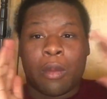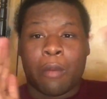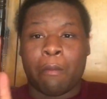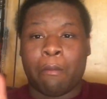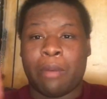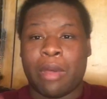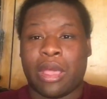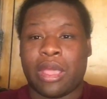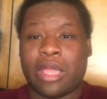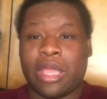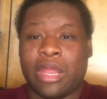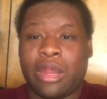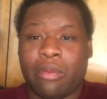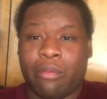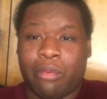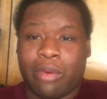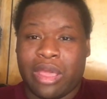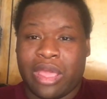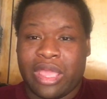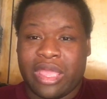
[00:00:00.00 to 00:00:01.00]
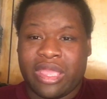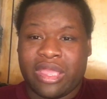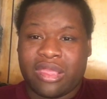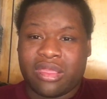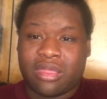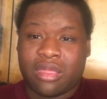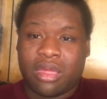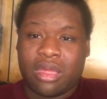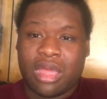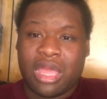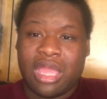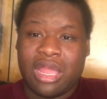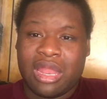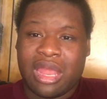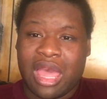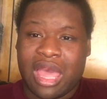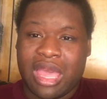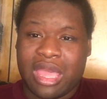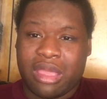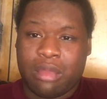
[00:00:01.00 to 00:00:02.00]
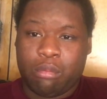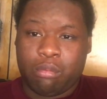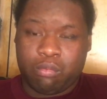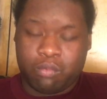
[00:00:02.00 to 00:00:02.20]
But anyways, he like,